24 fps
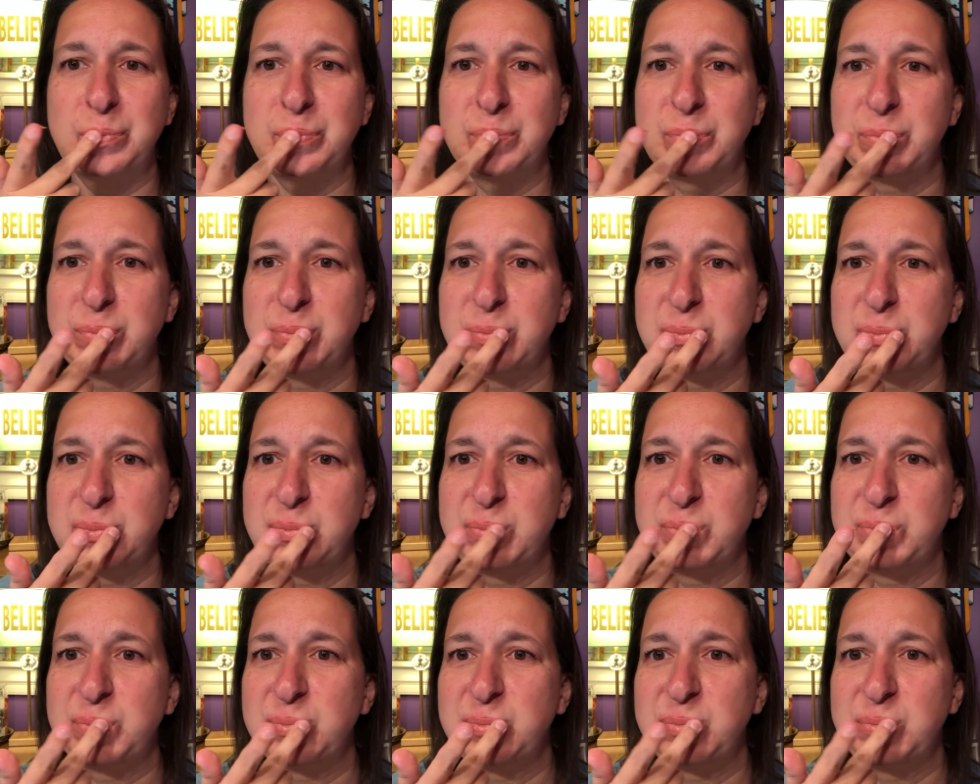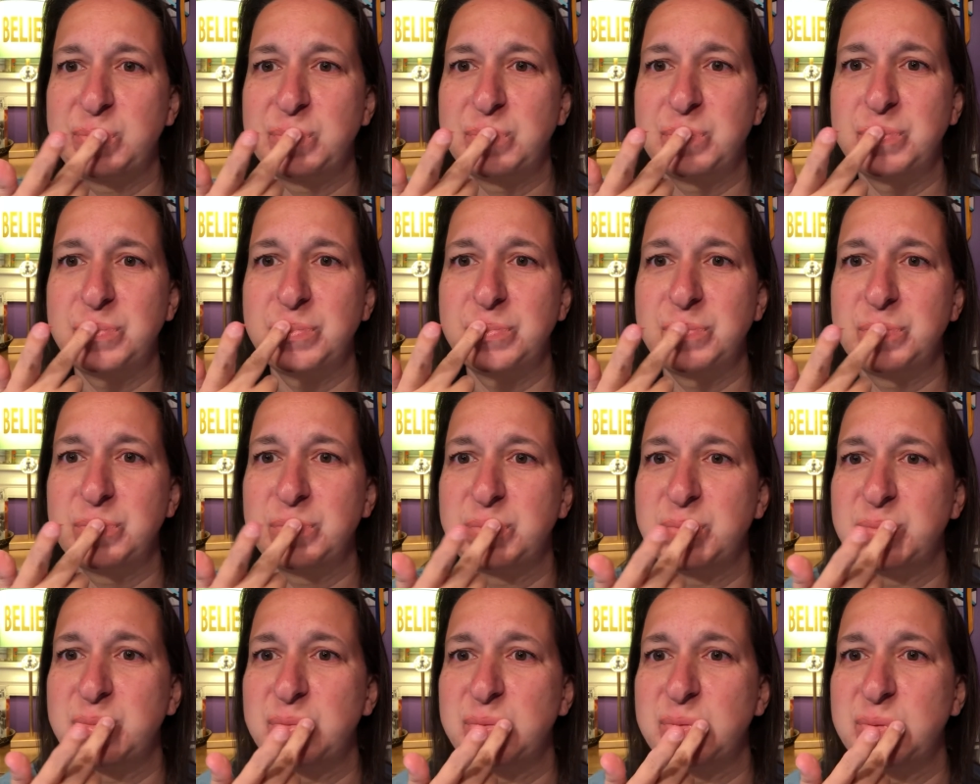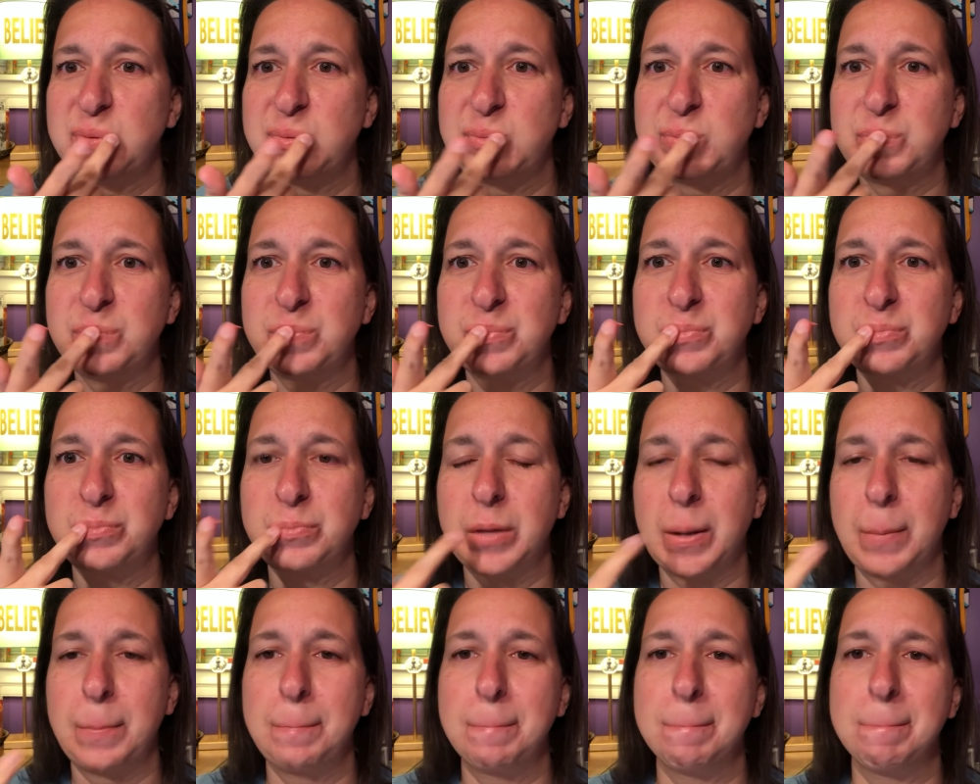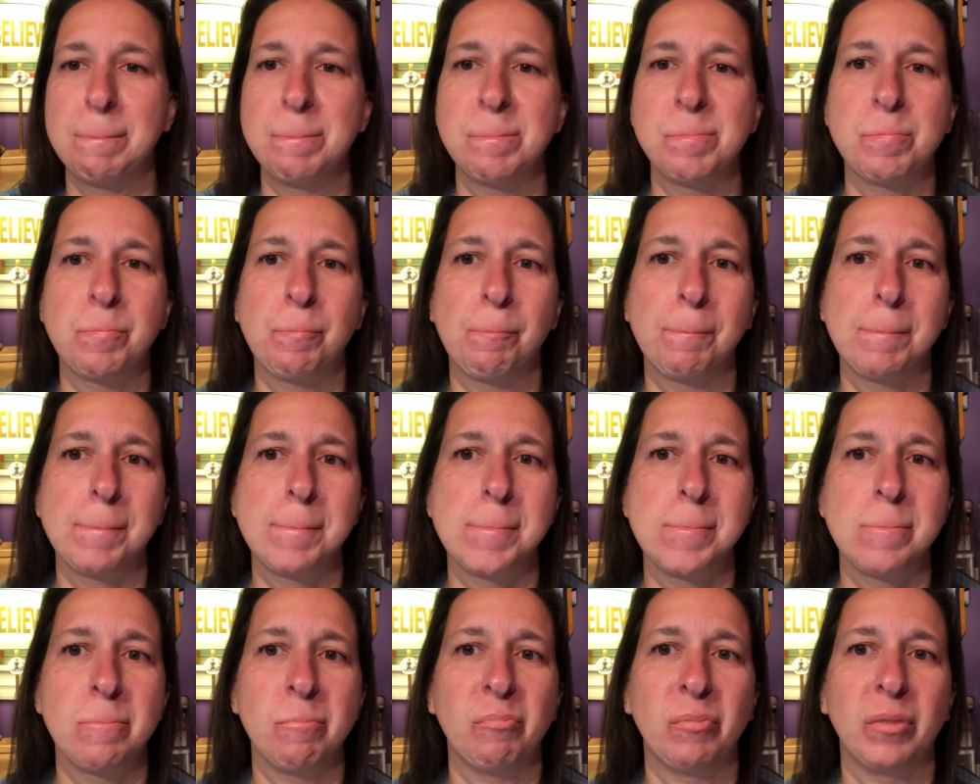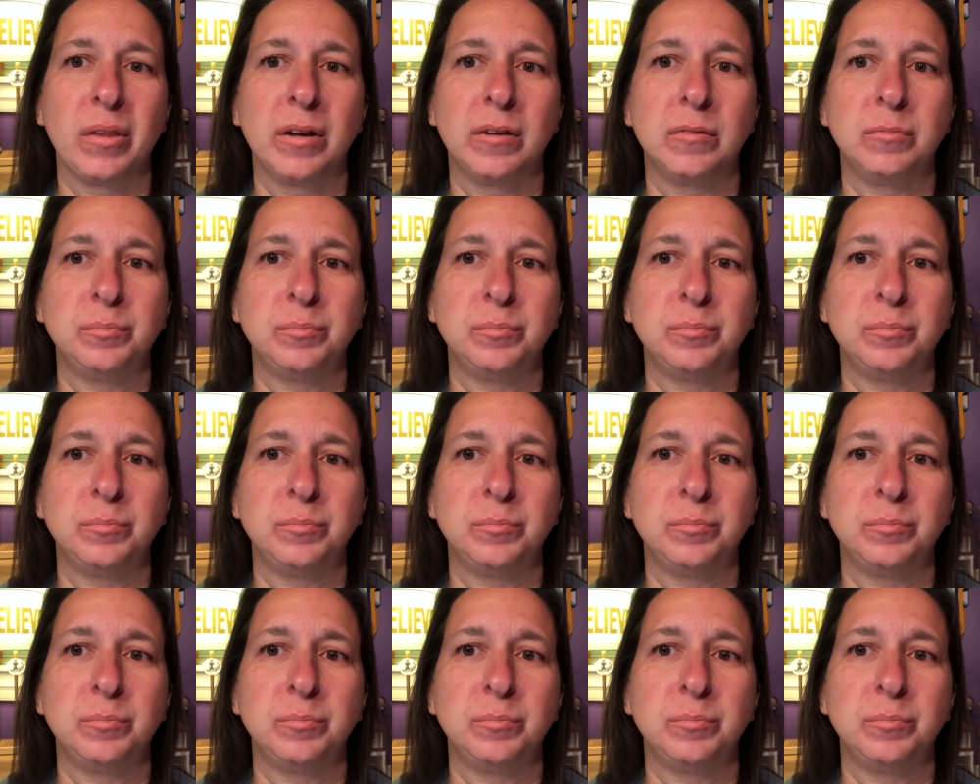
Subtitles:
[no speech]